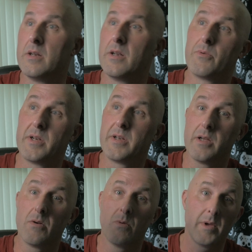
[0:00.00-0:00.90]
Now
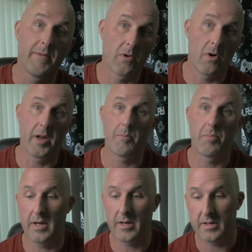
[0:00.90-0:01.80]
today we've got it
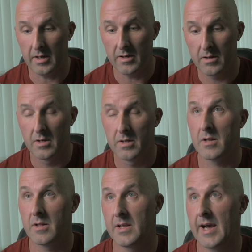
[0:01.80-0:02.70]
plugged in
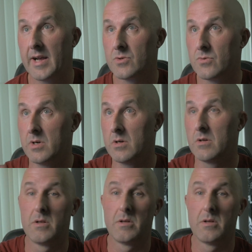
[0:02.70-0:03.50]
to the actual